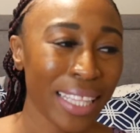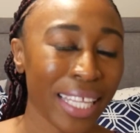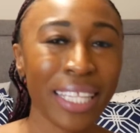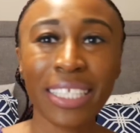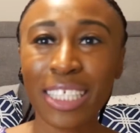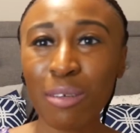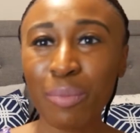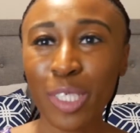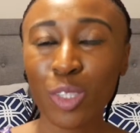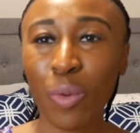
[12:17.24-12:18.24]

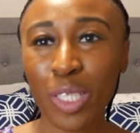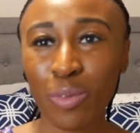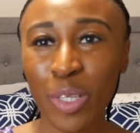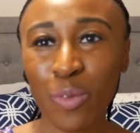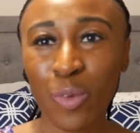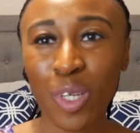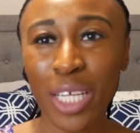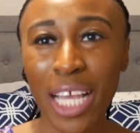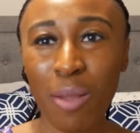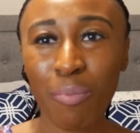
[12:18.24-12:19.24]
December
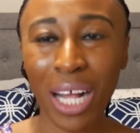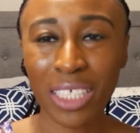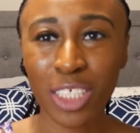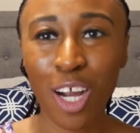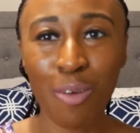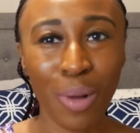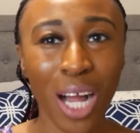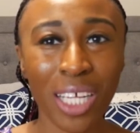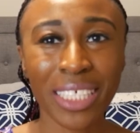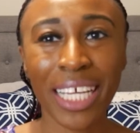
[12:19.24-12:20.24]
2021 Boxycharm
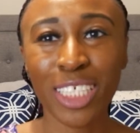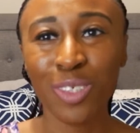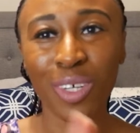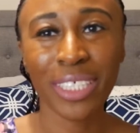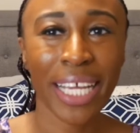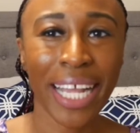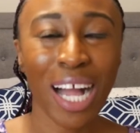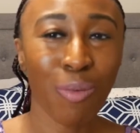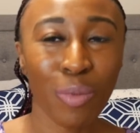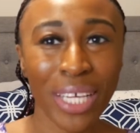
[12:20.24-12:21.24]
box in case you want to check
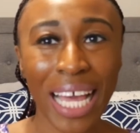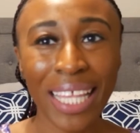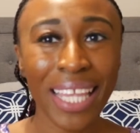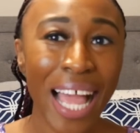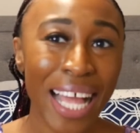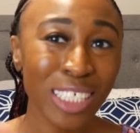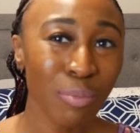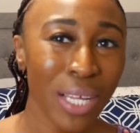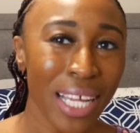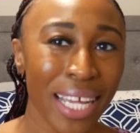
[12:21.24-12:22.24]
out what we got last
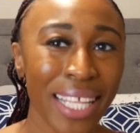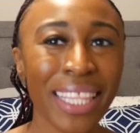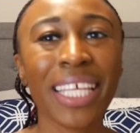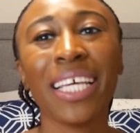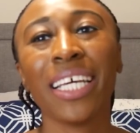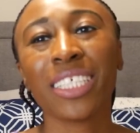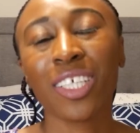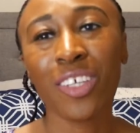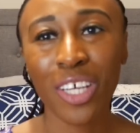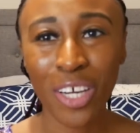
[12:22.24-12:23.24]
month. So
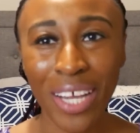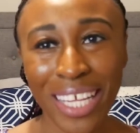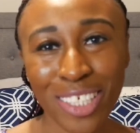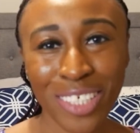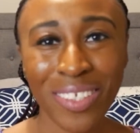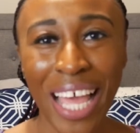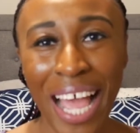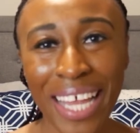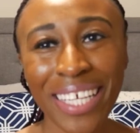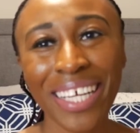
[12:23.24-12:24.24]
you can go ahead and do
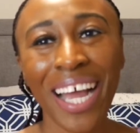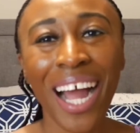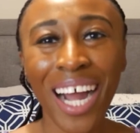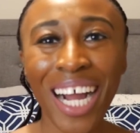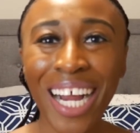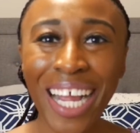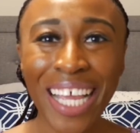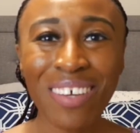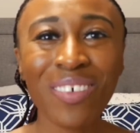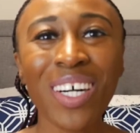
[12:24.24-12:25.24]
that. All
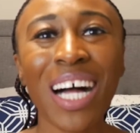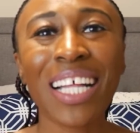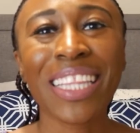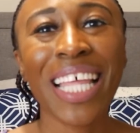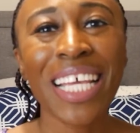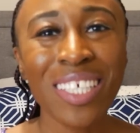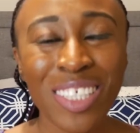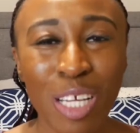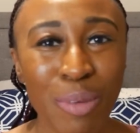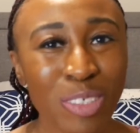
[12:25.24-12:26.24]
right, well, thank you
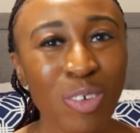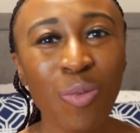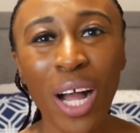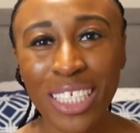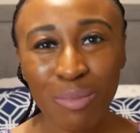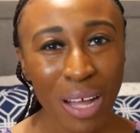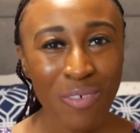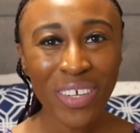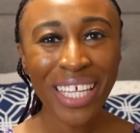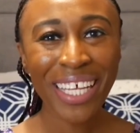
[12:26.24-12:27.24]
so much for watching my
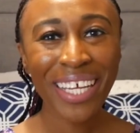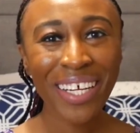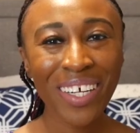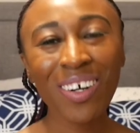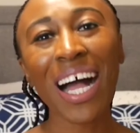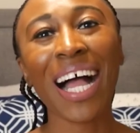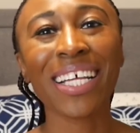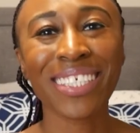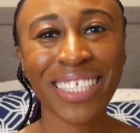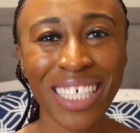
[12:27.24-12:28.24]
video.
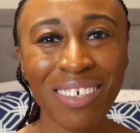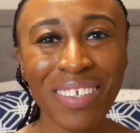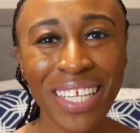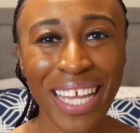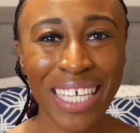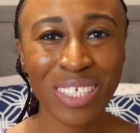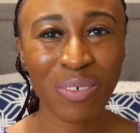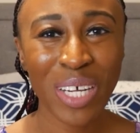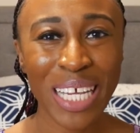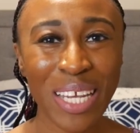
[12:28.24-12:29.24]
I'll see you in the next
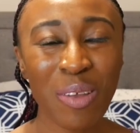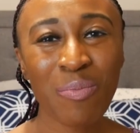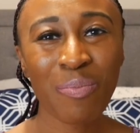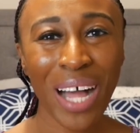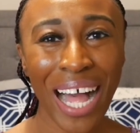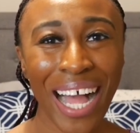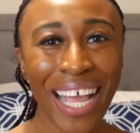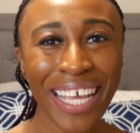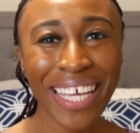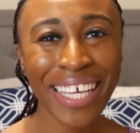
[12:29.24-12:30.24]
one.
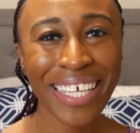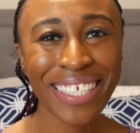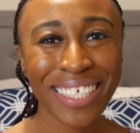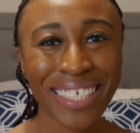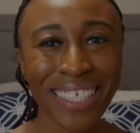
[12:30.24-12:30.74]
Bye.